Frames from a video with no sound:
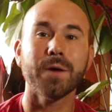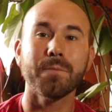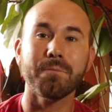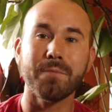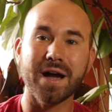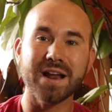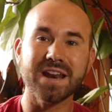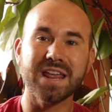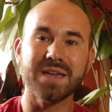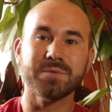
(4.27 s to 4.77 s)

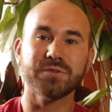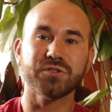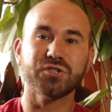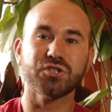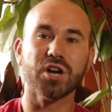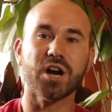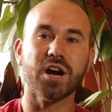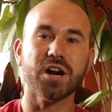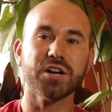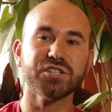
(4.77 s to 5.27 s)
My name is
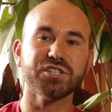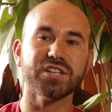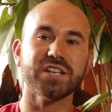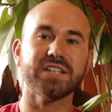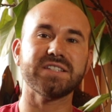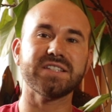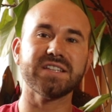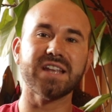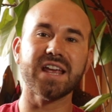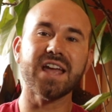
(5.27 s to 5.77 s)
Josh,
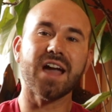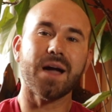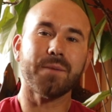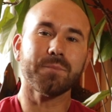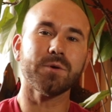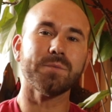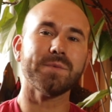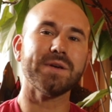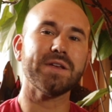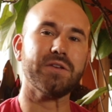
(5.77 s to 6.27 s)
and today I'm
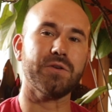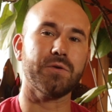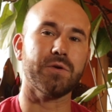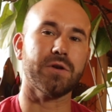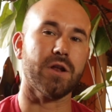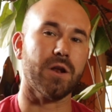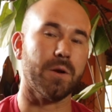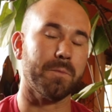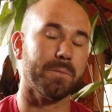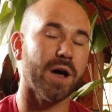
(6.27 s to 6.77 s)
going to be
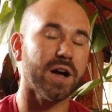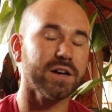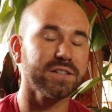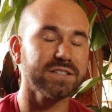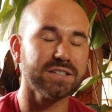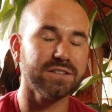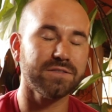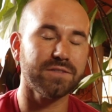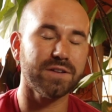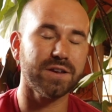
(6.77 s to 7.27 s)
doing an
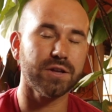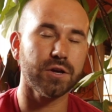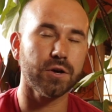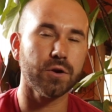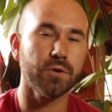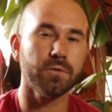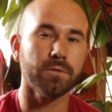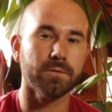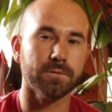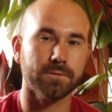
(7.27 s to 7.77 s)
unboxing
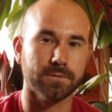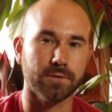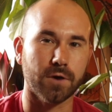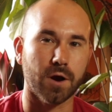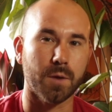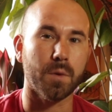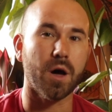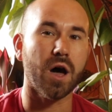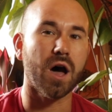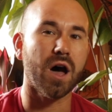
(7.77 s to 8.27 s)
video
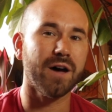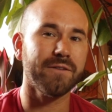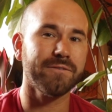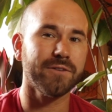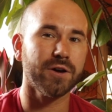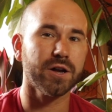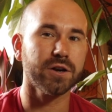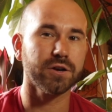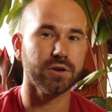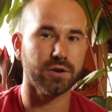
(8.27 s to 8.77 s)
from
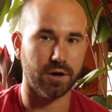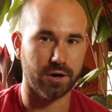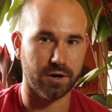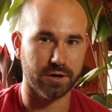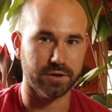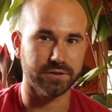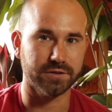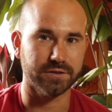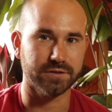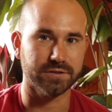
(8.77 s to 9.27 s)
Avante
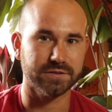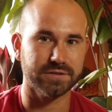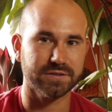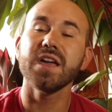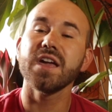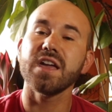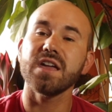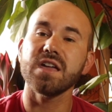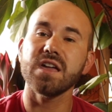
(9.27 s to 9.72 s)
Gardens.